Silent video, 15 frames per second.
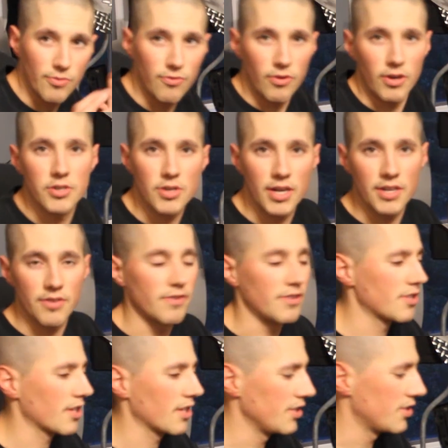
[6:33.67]
before I try to
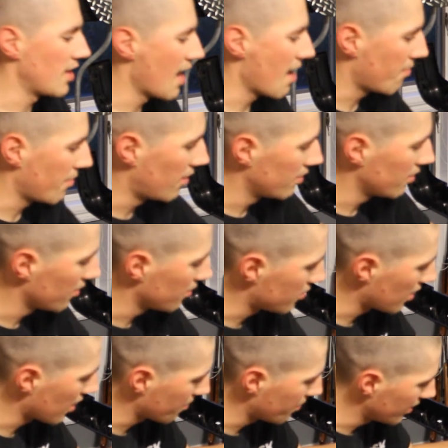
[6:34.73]
physically snap it onto the
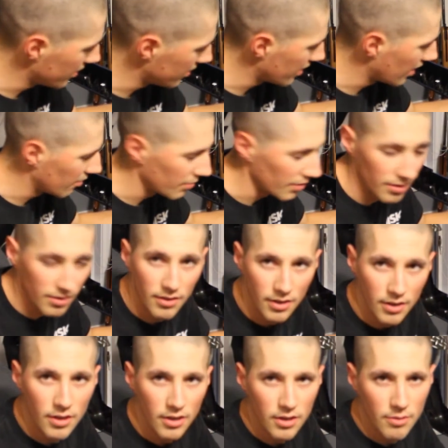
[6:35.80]
truck, because that'll be
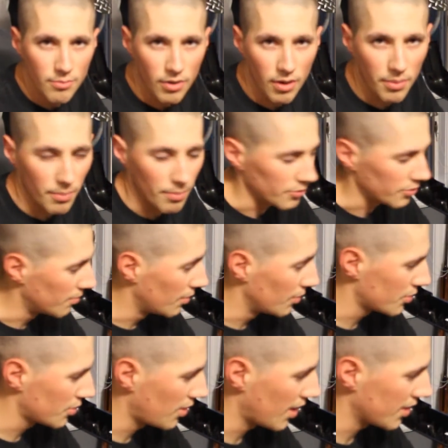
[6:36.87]
probably about the
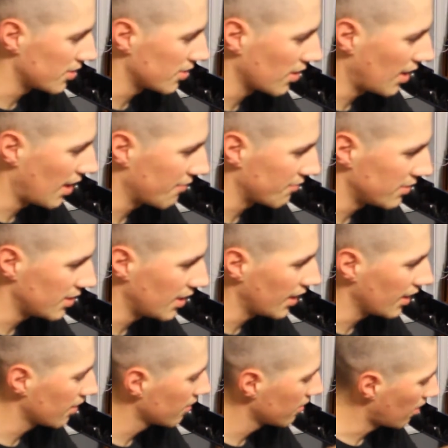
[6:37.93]
most stress it's going to have to
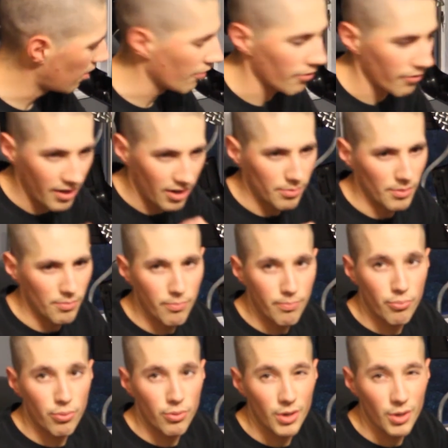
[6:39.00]
take. Although that'll be
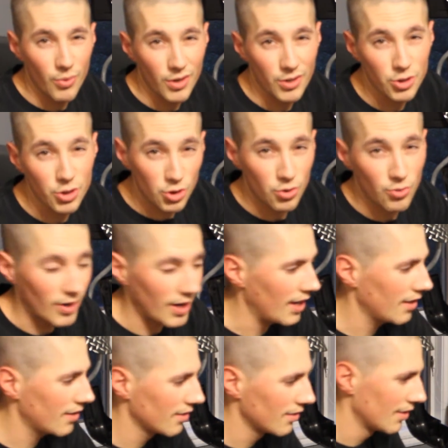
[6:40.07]
pretty well
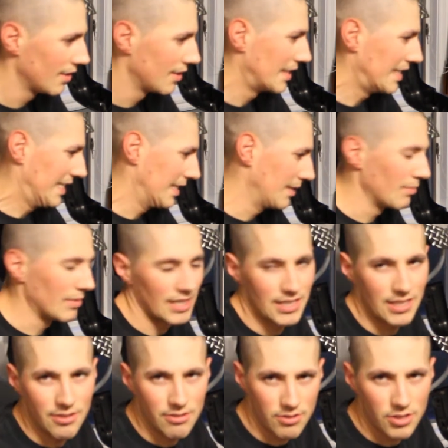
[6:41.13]
straight,
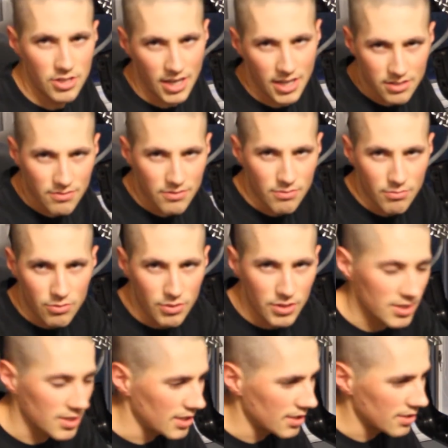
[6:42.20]
but there's a chance of some
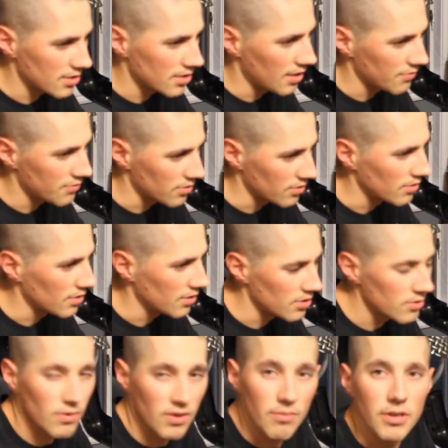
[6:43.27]
twisting and stuff, so I
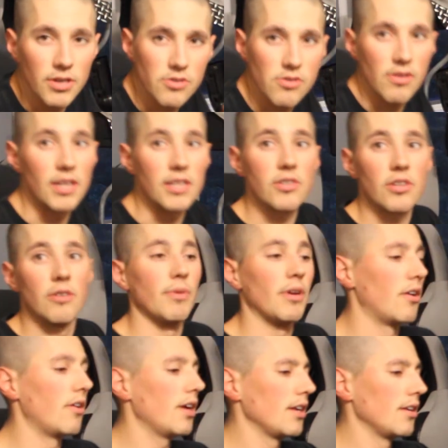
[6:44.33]
just want to make sure that it's going to be
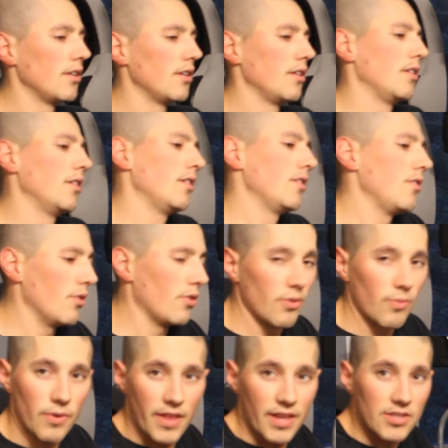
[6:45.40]
alright. The only
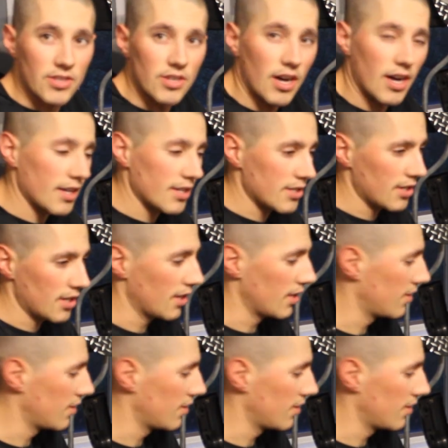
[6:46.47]
one that's not